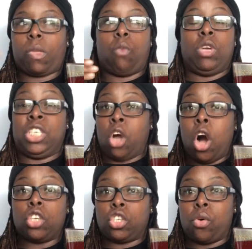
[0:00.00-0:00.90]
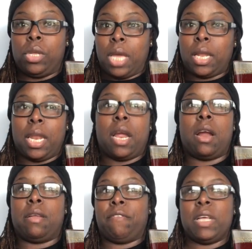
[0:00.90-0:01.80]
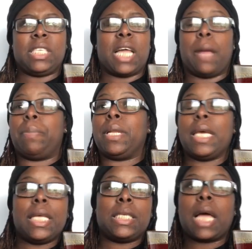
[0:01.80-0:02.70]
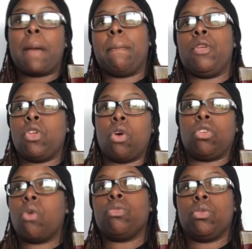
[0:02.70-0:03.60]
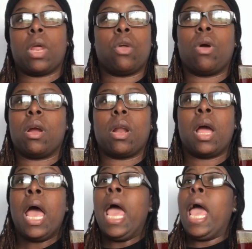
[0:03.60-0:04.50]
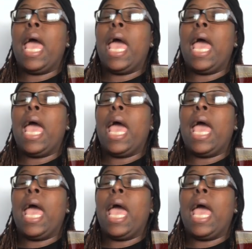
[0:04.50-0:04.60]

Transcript: was also yelling in her defense, like, please stop, don't do that, don't hurt her.